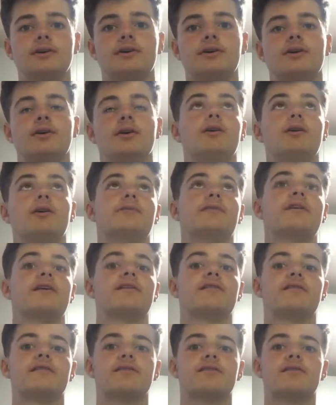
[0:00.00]
Oh my
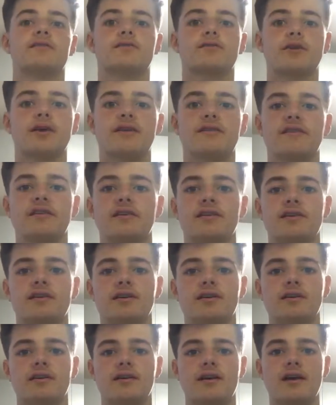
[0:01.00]
days, this is crazy.
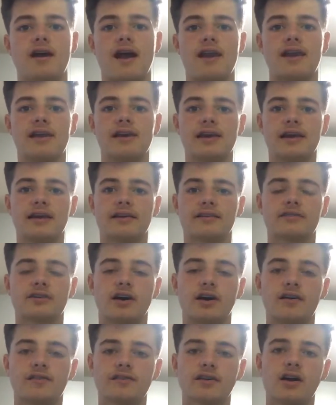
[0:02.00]
Any links,
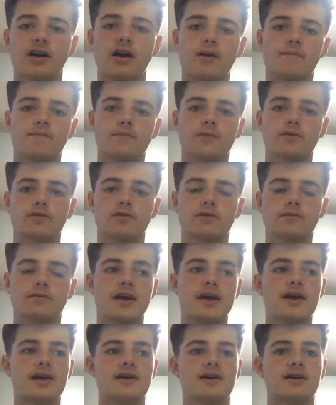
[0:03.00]
guys?
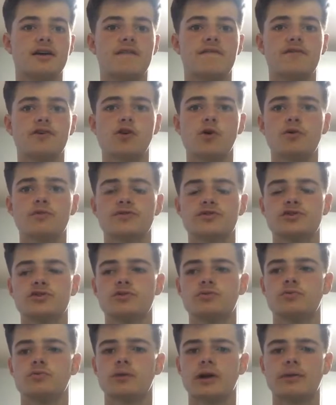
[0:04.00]
If you go
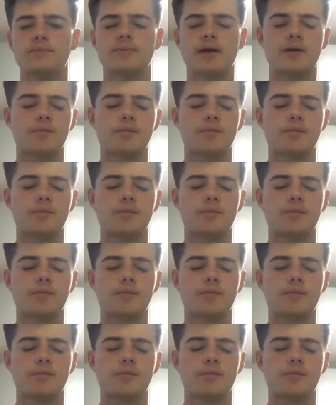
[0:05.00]
onto Ben,